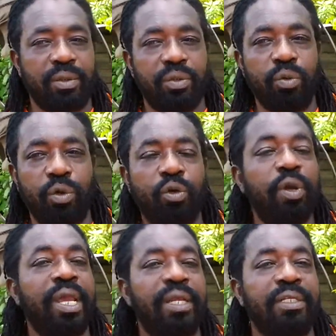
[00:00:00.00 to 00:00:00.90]
to
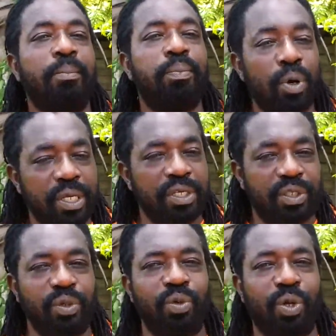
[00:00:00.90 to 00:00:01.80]
create a
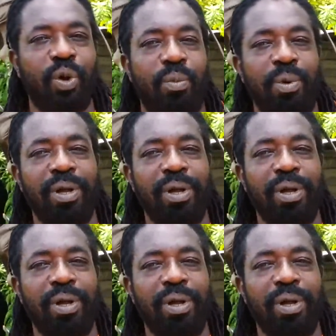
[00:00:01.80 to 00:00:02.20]
police youth club,